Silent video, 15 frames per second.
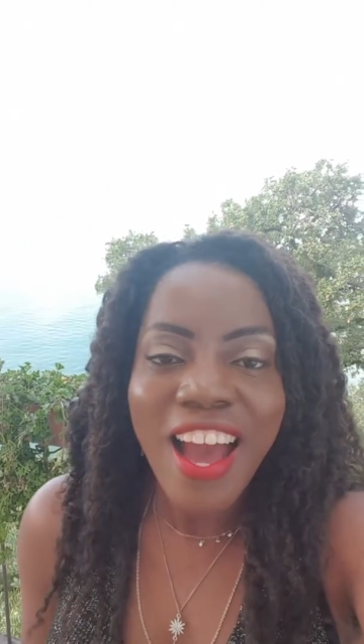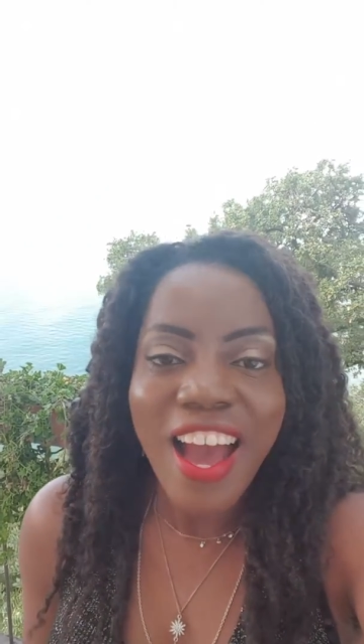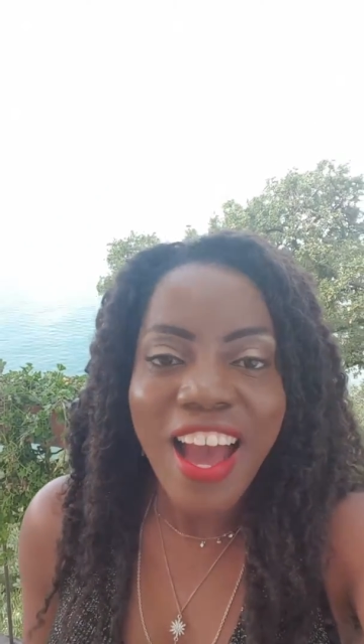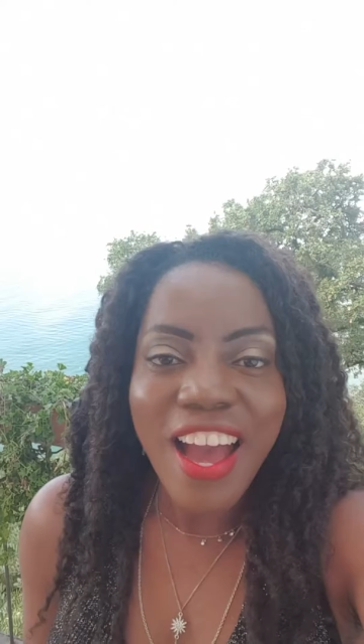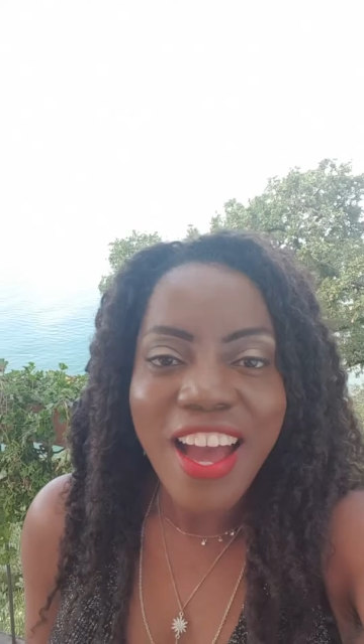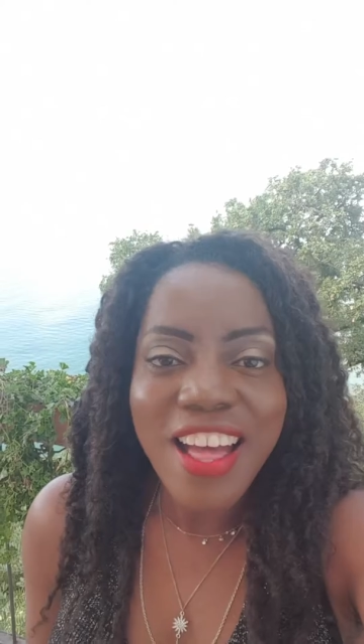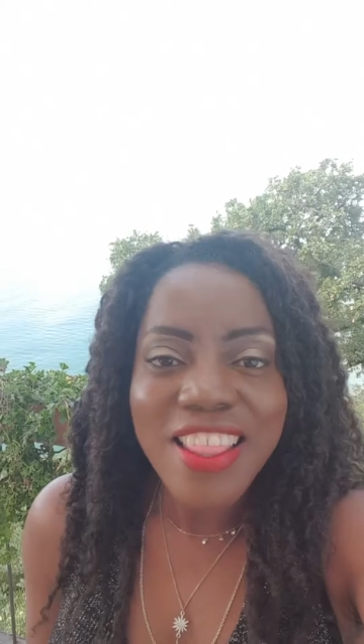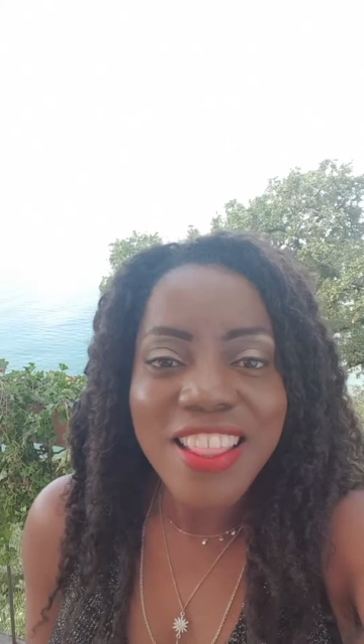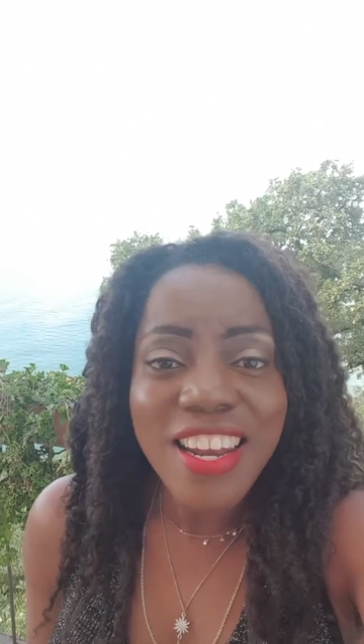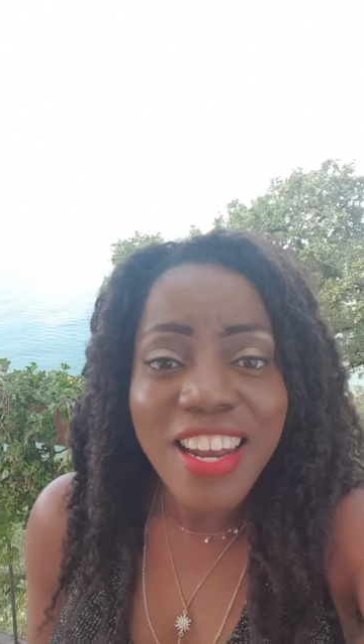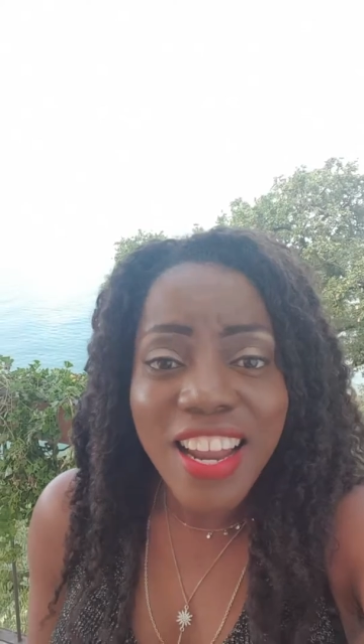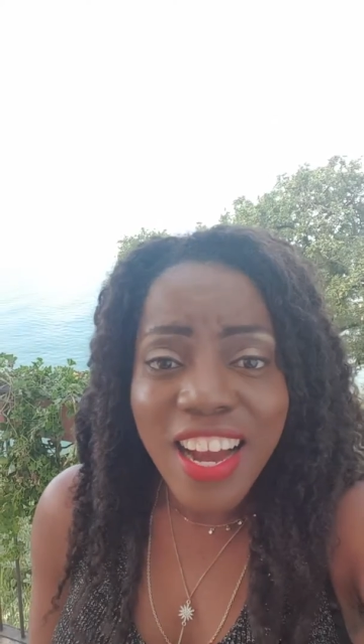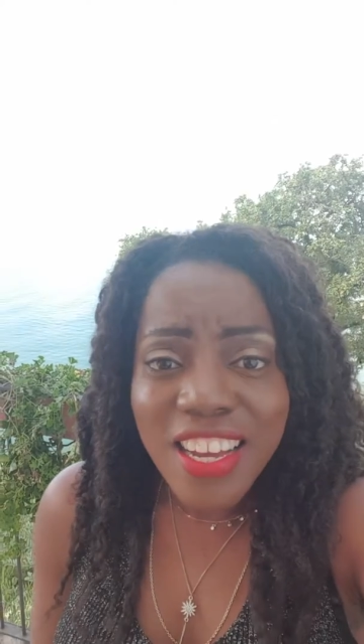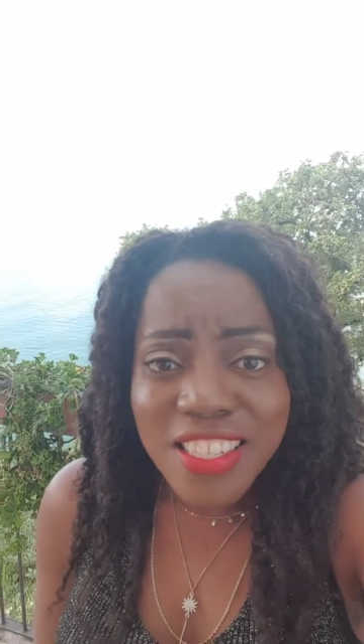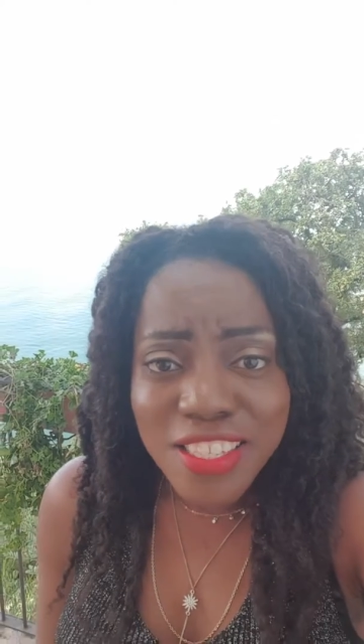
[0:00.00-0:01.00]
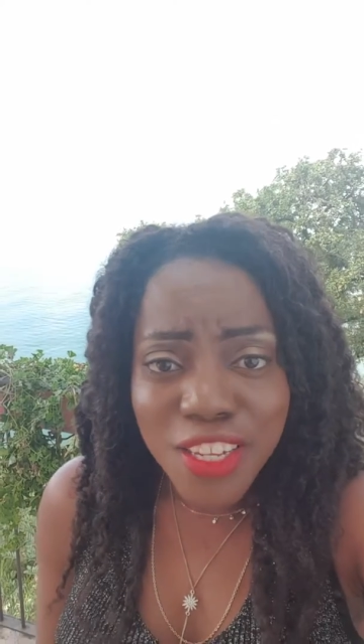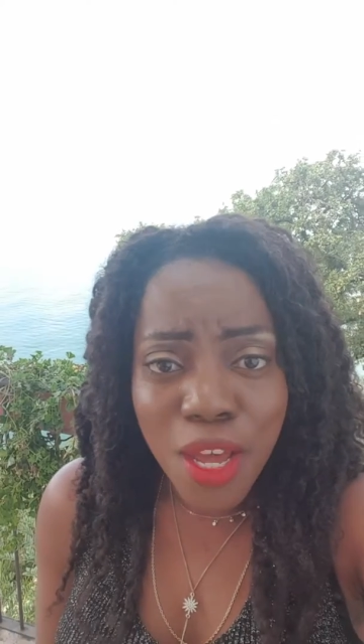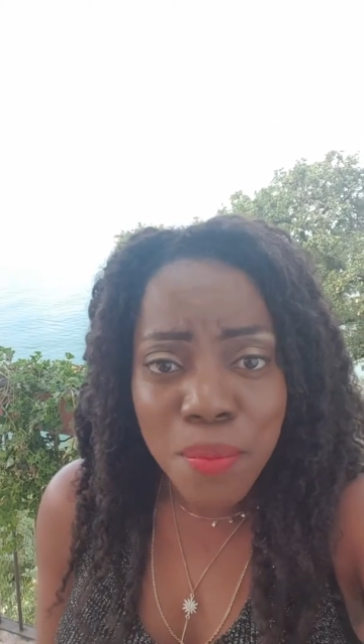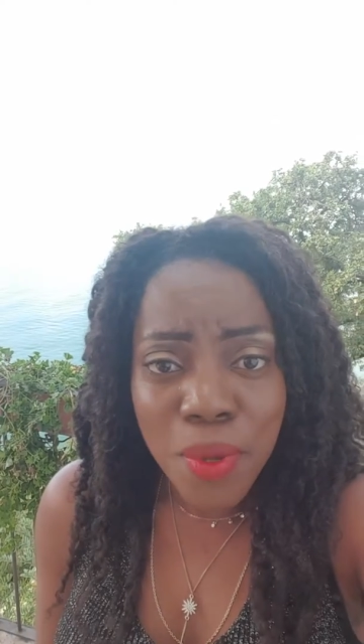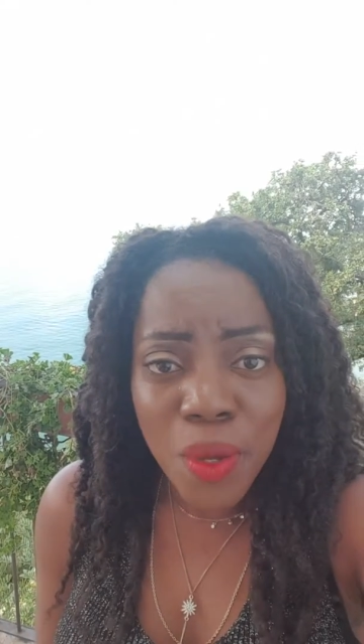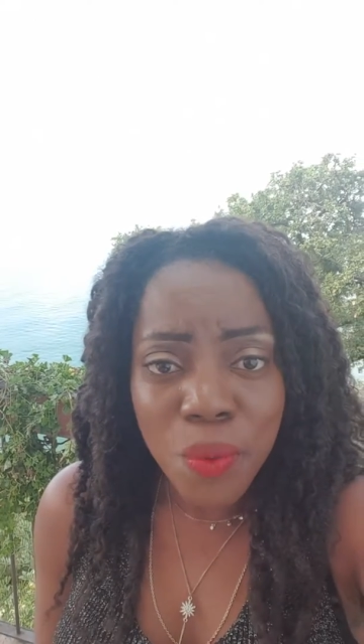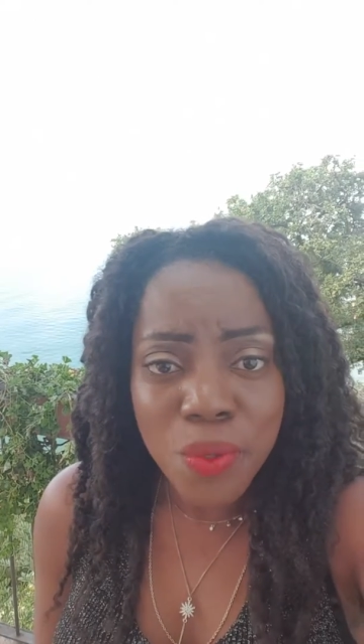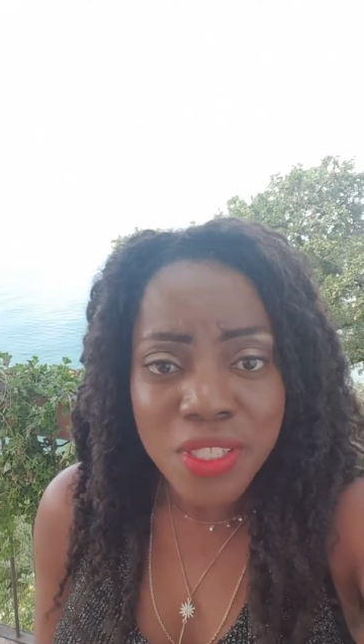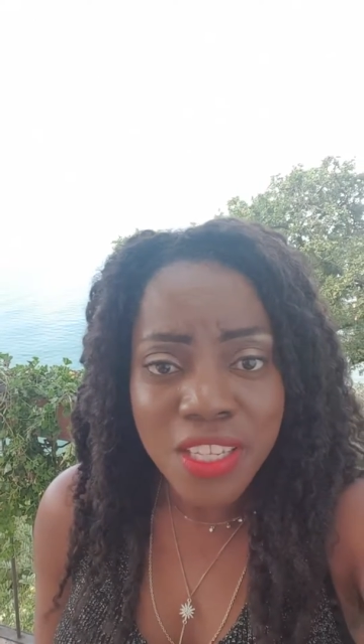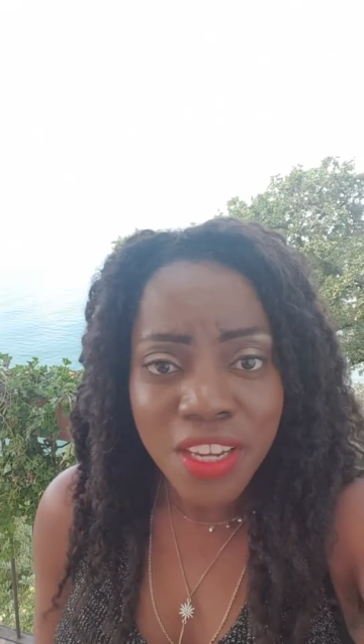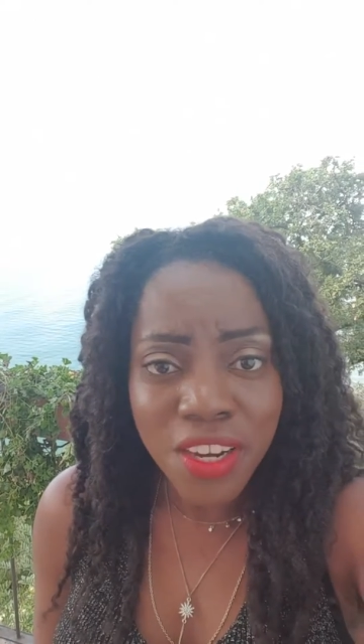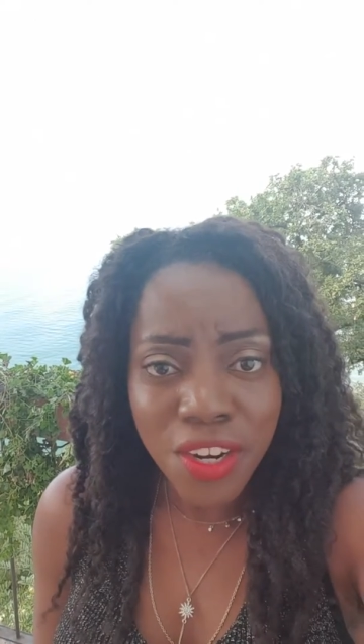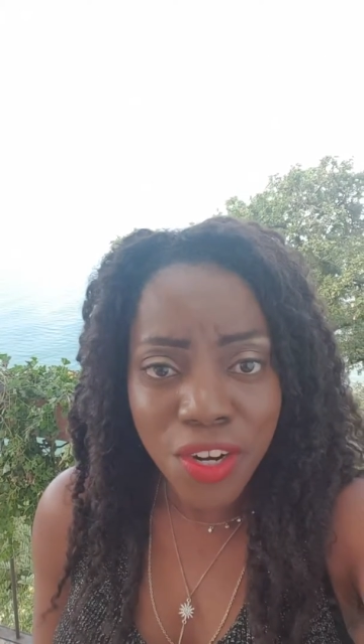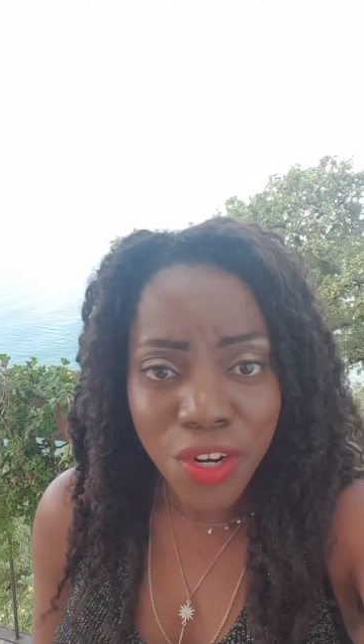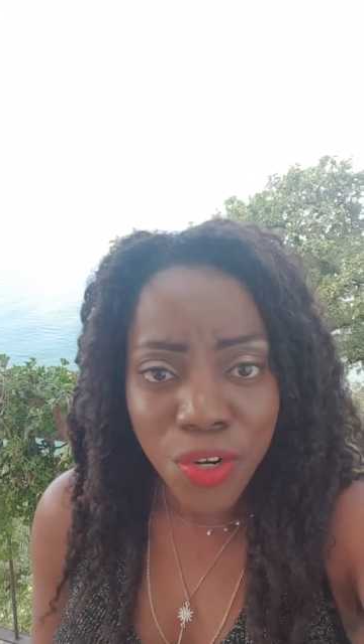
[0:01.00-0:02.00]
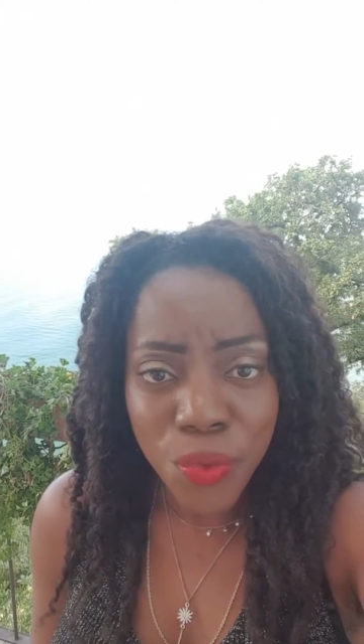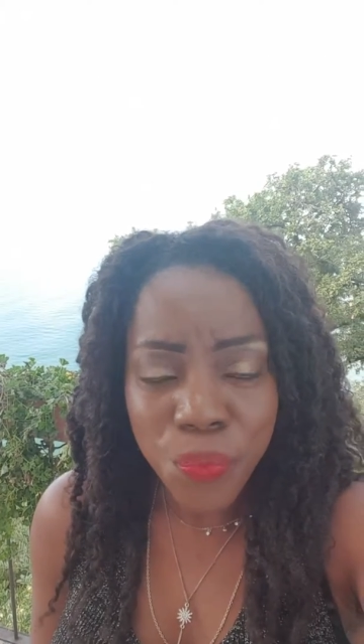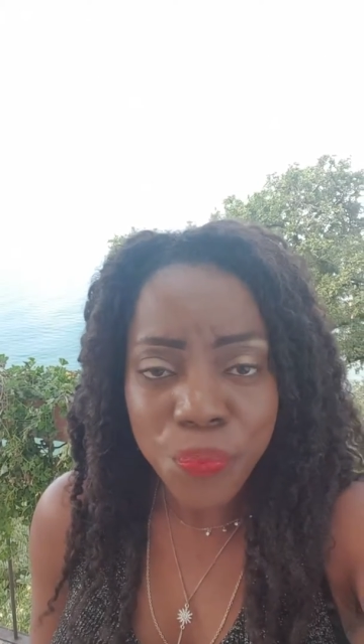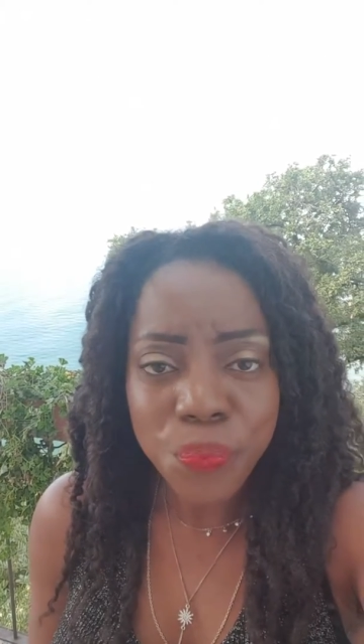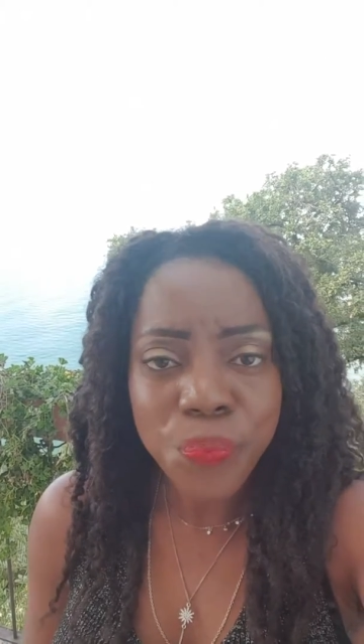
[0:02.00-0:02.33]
And the last time I was here,